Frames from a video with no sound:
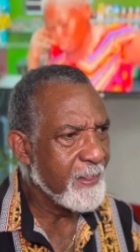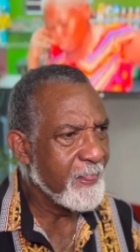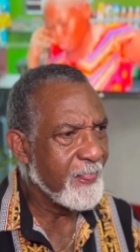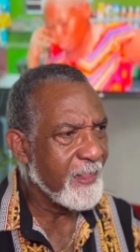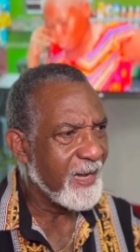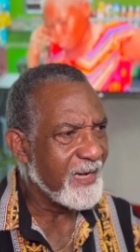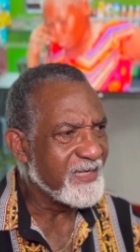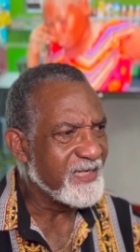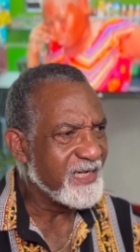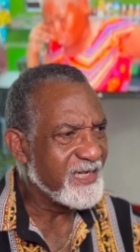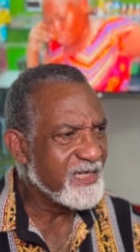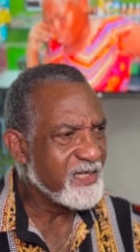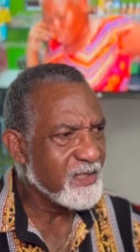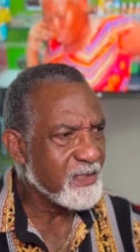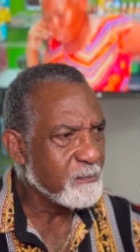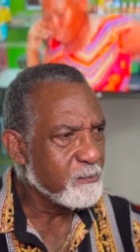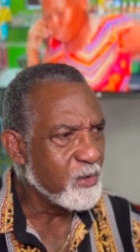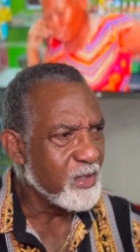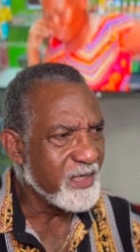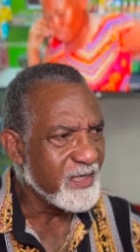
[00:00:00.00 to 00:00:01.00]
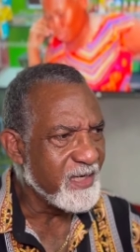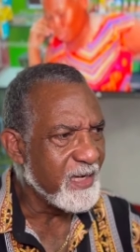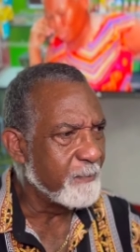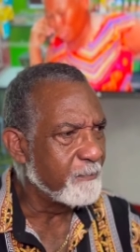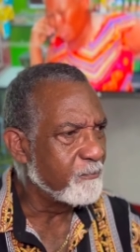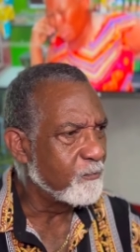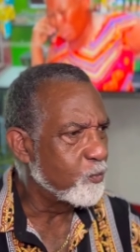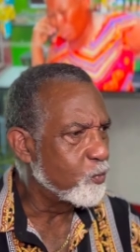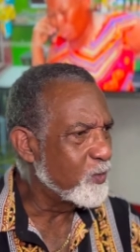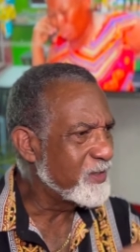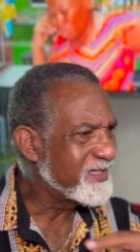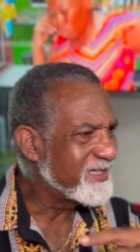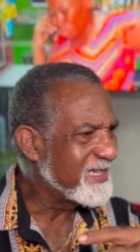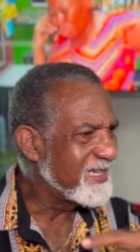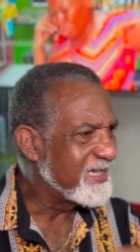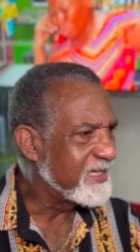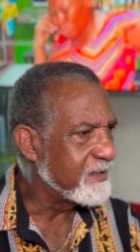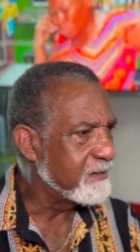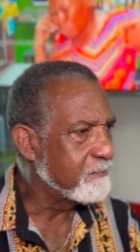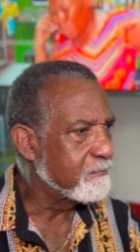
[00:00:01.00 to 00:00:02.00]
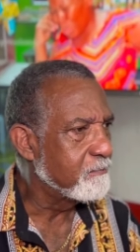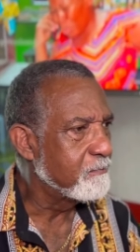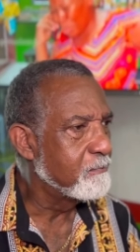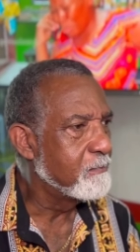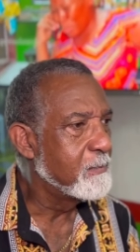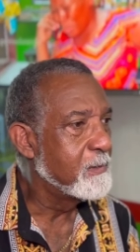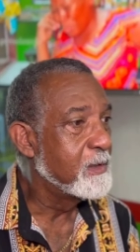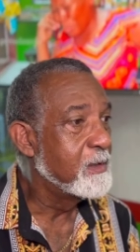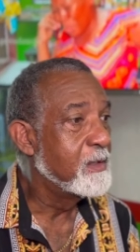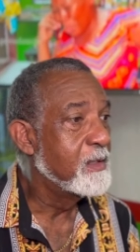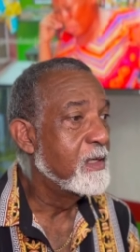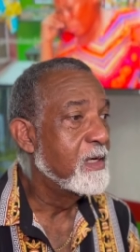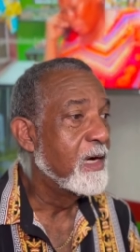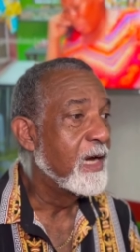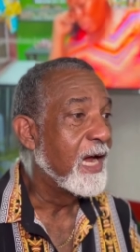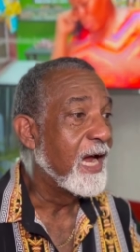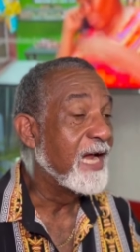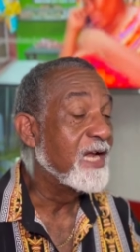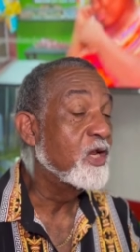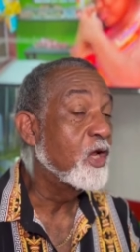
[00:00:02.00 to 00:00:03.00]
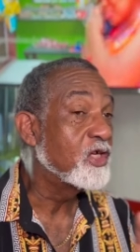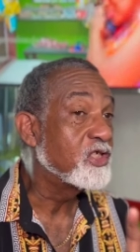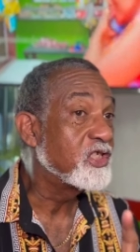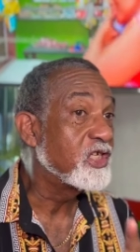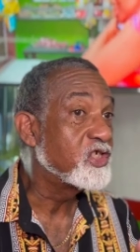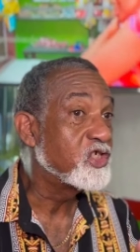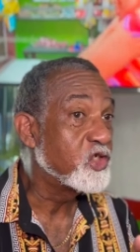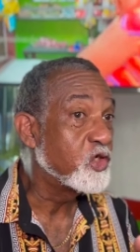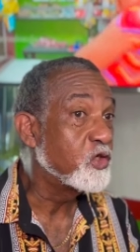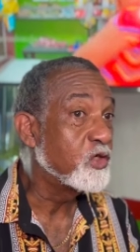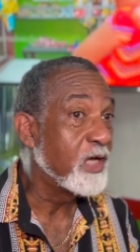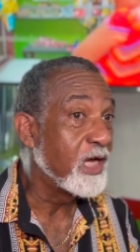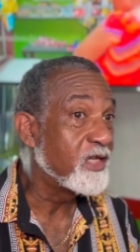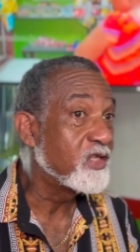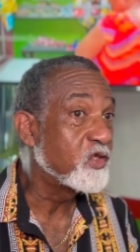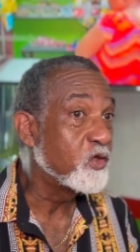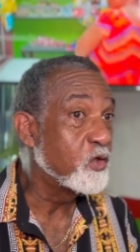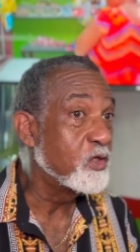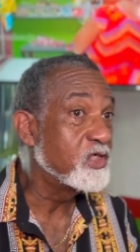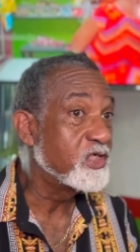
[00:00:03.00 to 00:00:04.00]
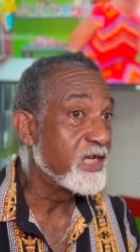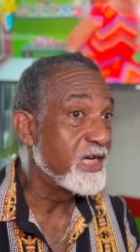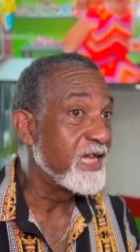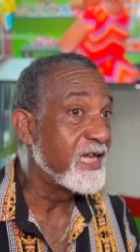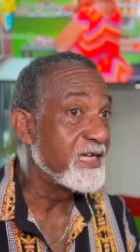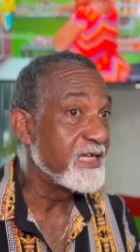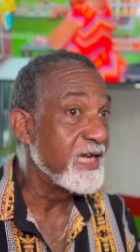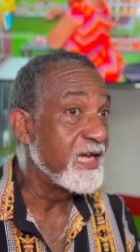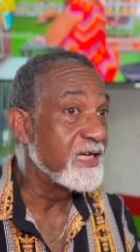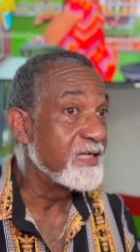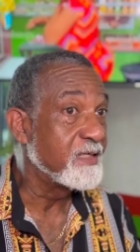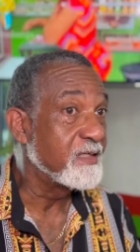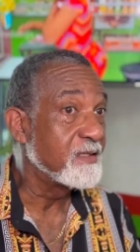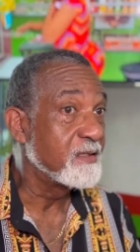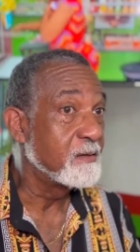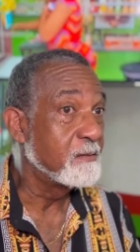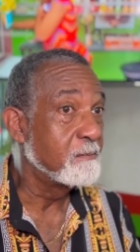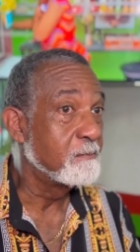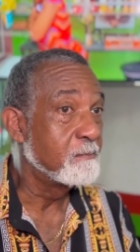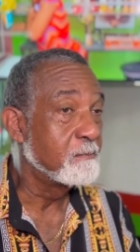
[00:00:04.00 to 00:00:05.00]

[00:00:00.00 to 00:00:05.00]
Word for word: And you hear the bullet them whistling. I lost a, show, a soldier that night.